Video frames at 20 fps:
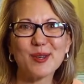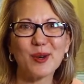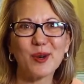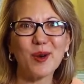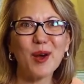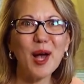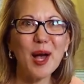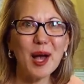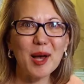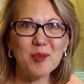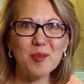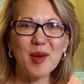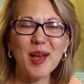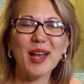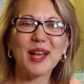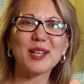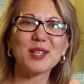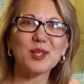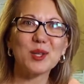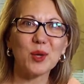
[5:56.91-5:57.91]
or hot
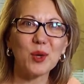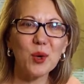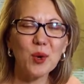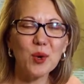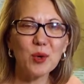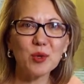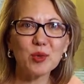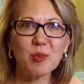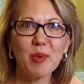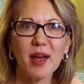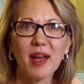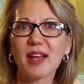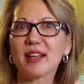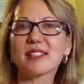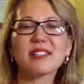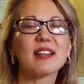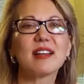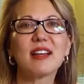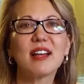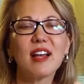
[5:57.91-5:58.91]
packs and cold
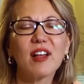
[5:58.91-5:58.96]
packs.